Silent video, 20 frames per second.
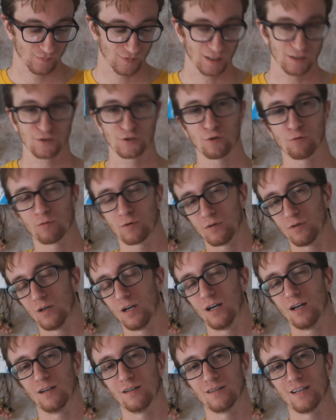So
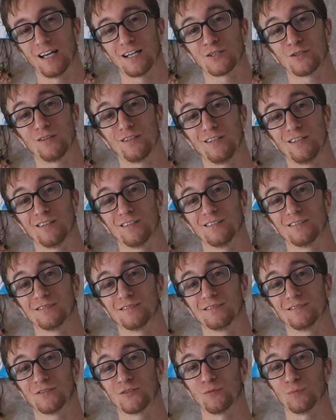lastly,
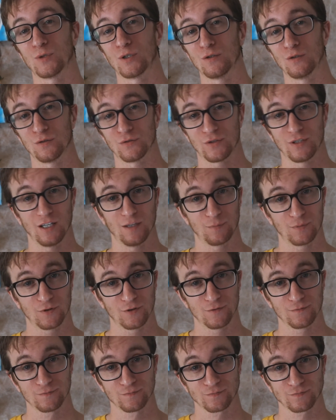some good old
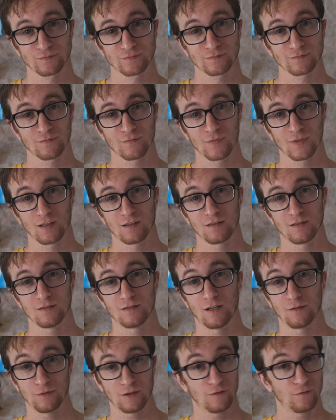tips.
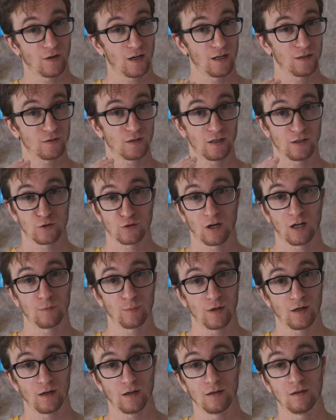Definitely advise a
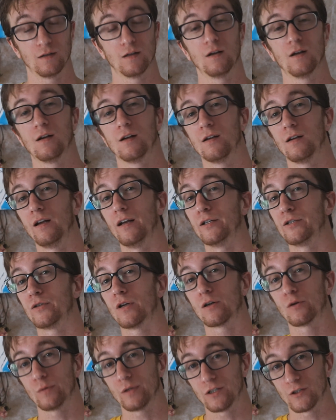tripod, a
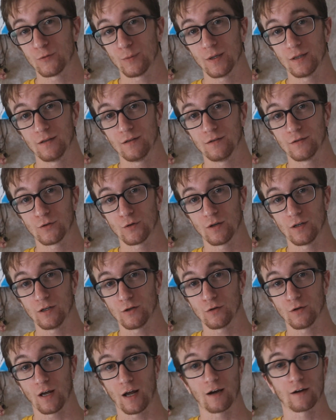shutter release button so that you
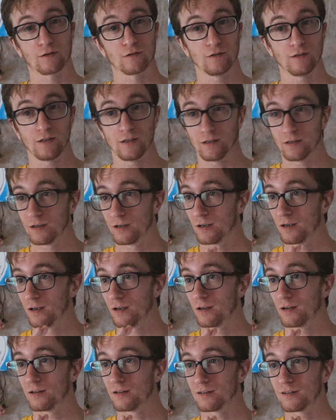can actually
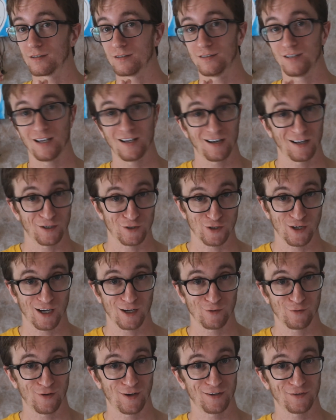get a shot
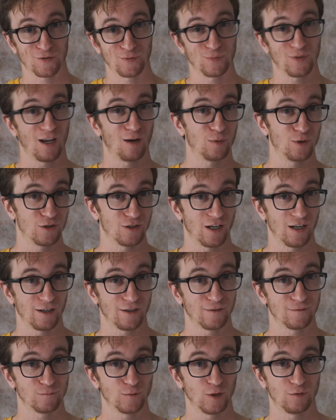without some camera shake
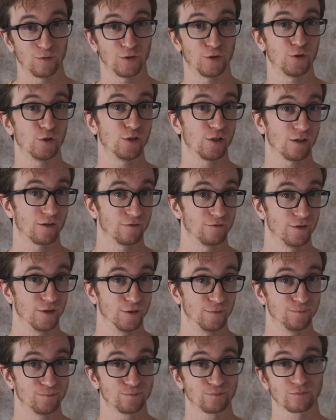if you're shooting on
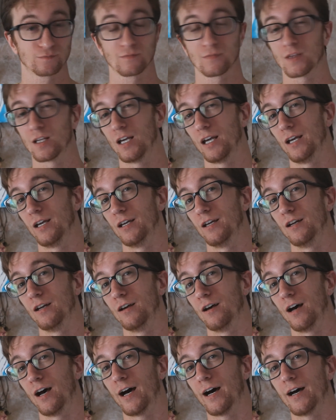film, and
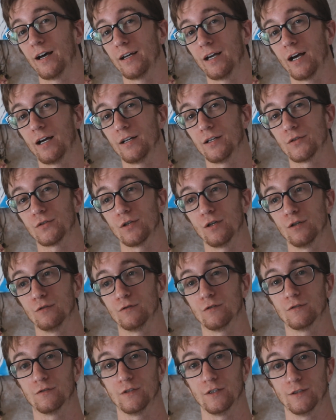a high ISO
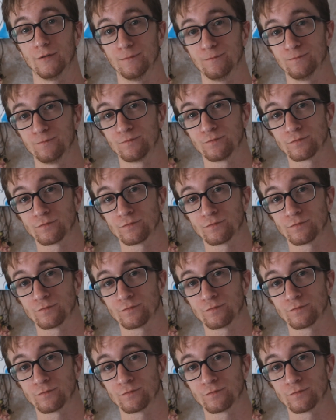for film.